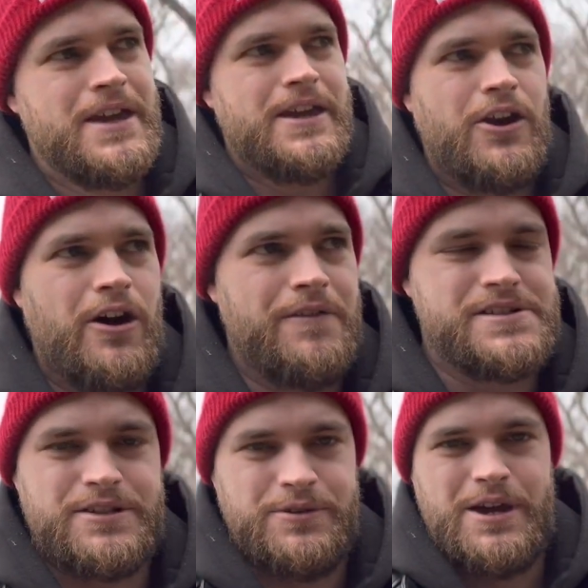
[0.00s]
And
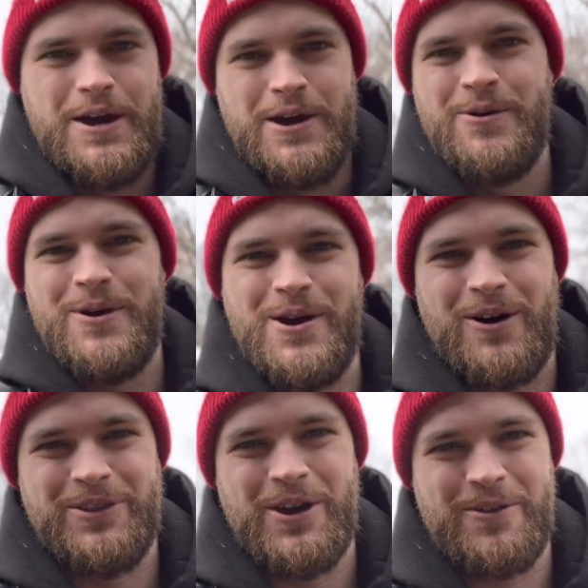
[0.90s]
obviously we
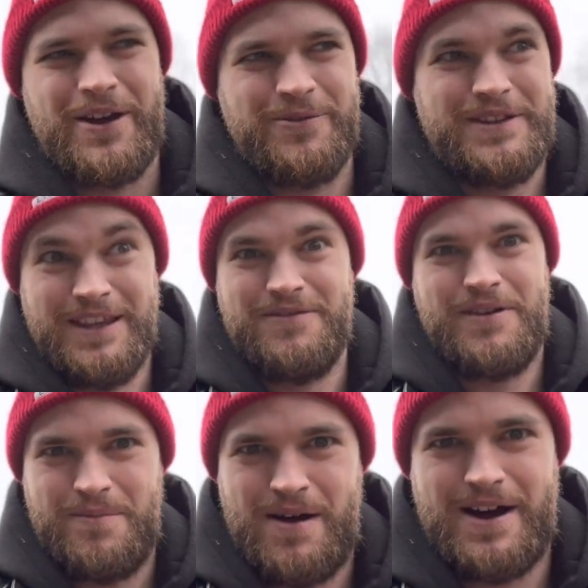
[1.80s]
all know that we live in
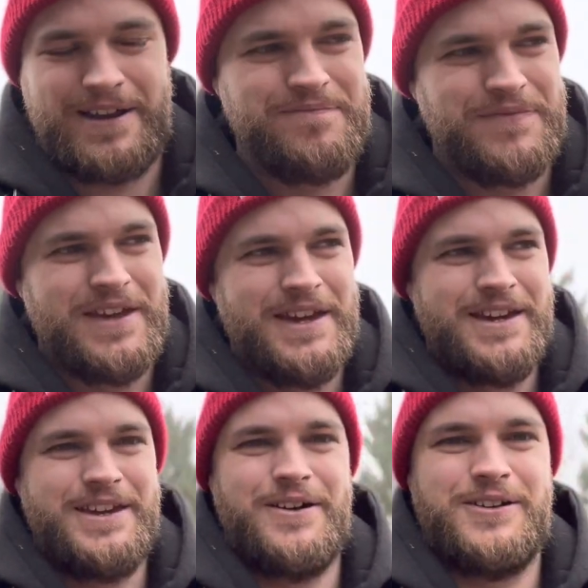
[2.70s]
a body.
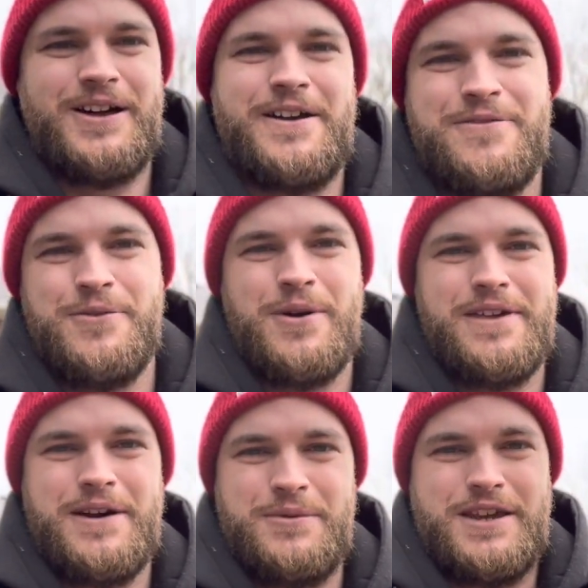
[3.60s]
You know, a lot of the
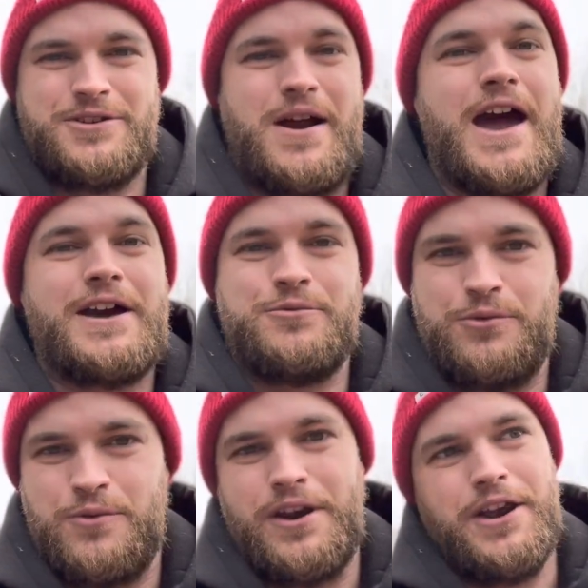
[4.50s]
way that we interact
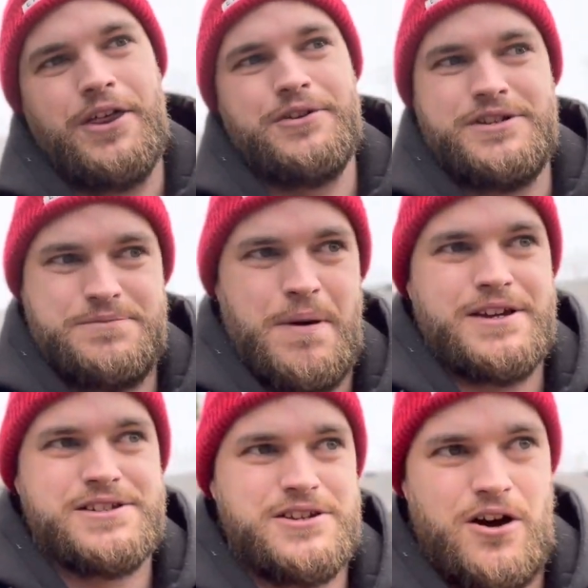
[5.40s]
with one another is
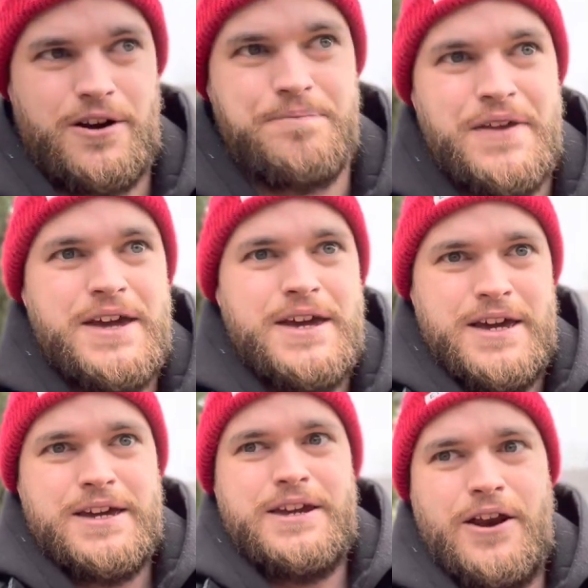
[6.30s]
based on,
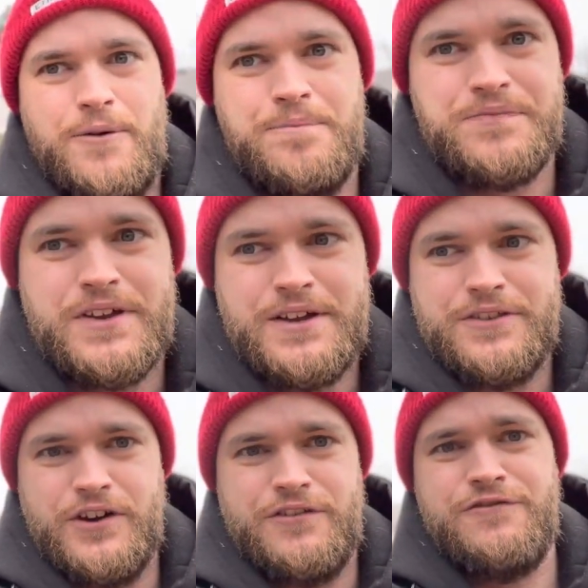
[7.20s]
you know,
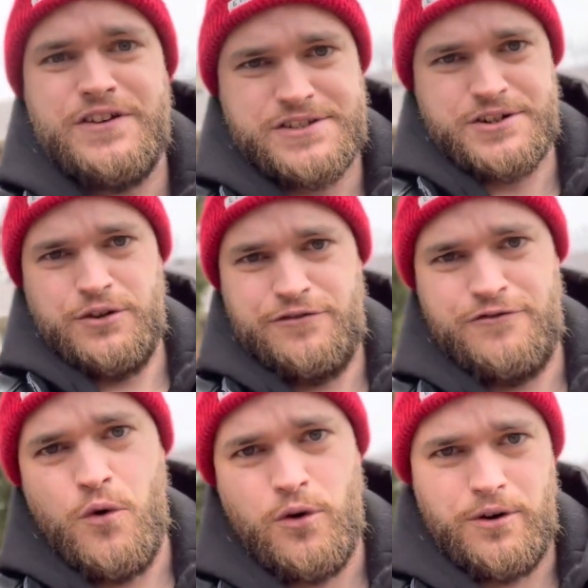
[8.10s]
the physical
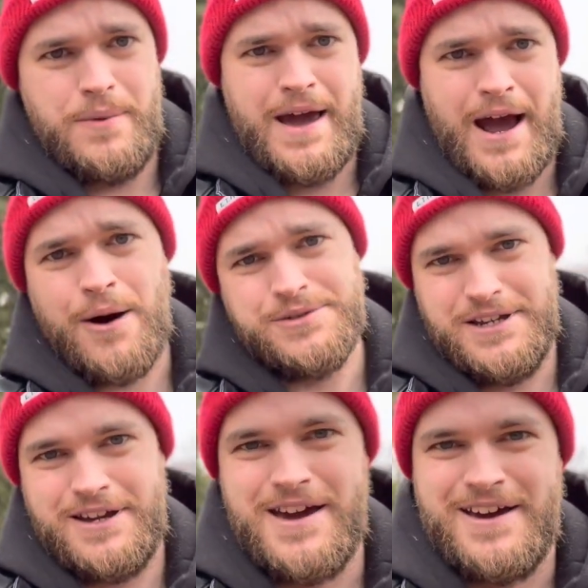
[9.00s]
form
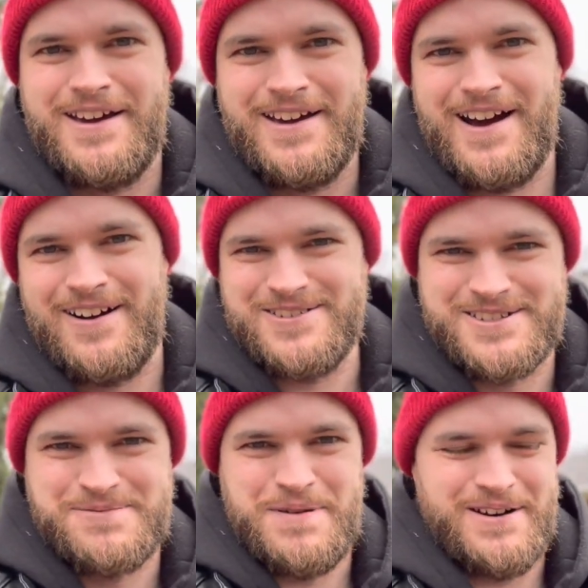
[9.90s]
housing our
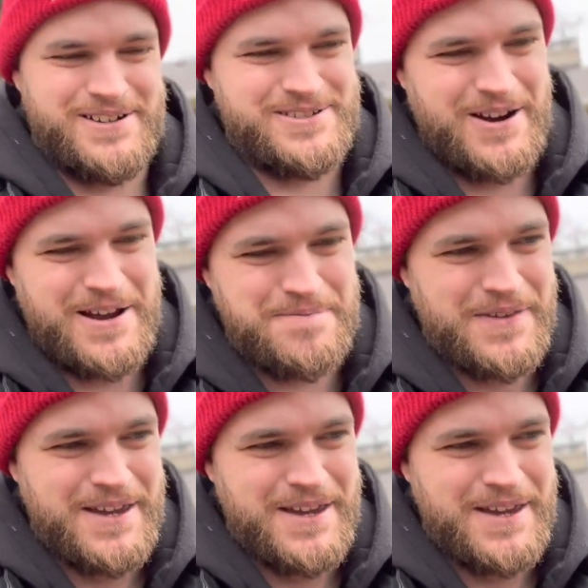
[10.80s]
spirits, right?